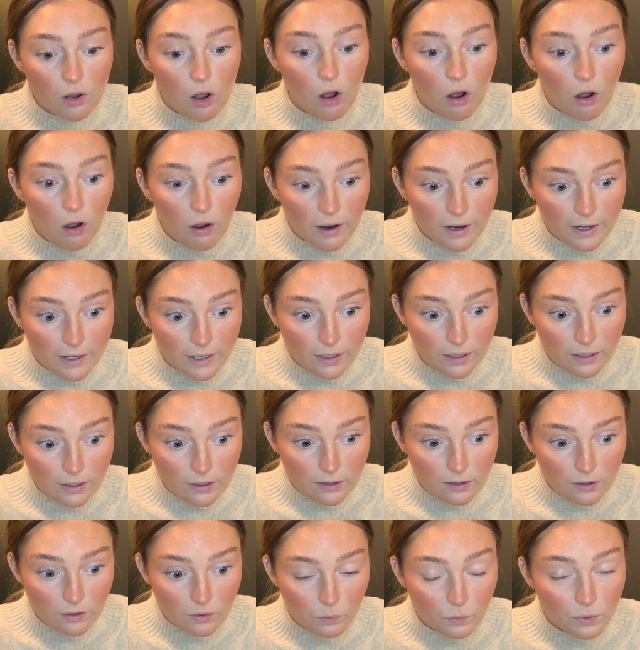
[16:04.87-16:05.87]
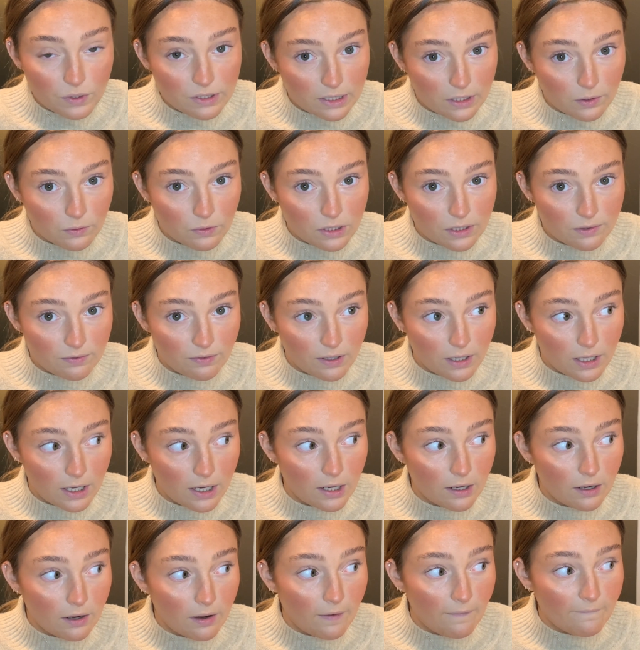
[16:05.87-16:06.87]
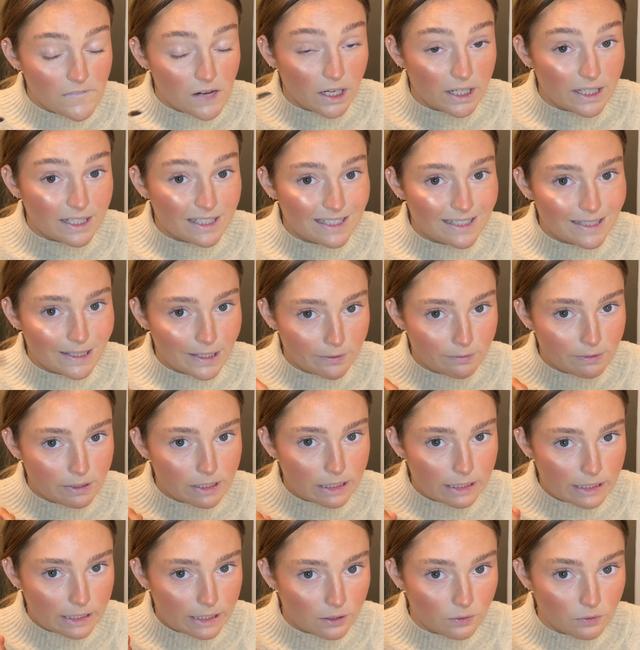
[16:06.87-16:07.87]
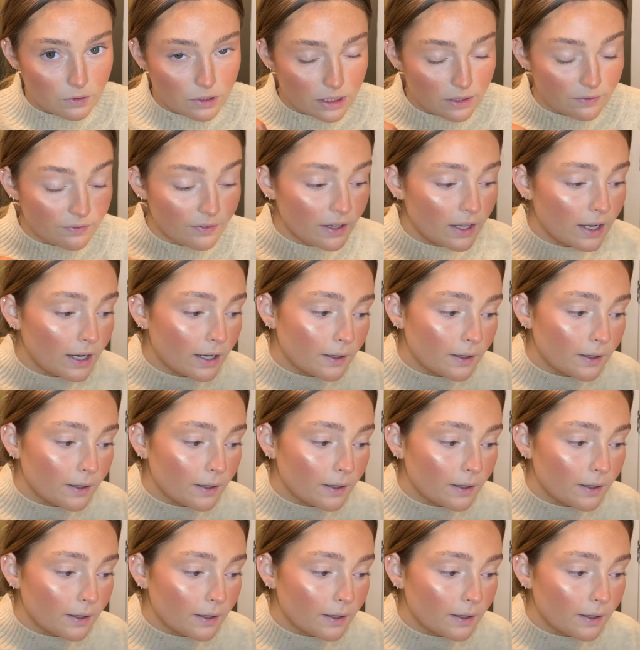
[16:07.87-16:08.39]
I was guilty for that. Like seriously guilty for that.